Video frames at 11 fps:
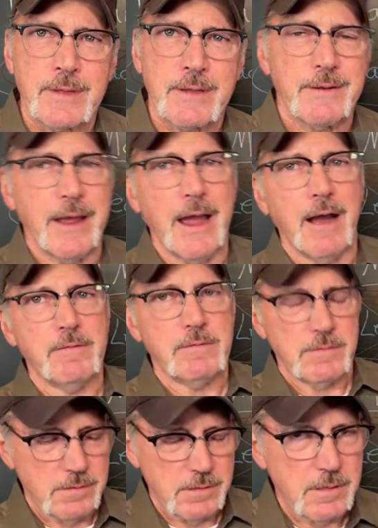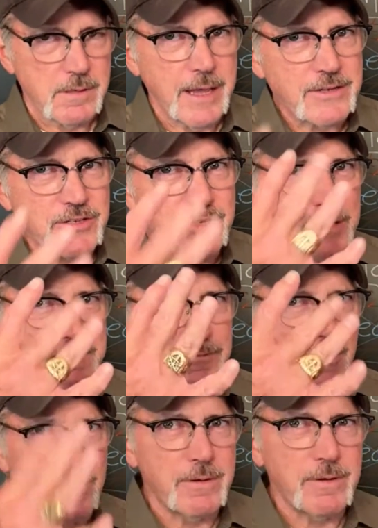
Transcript: Now, that's step 4,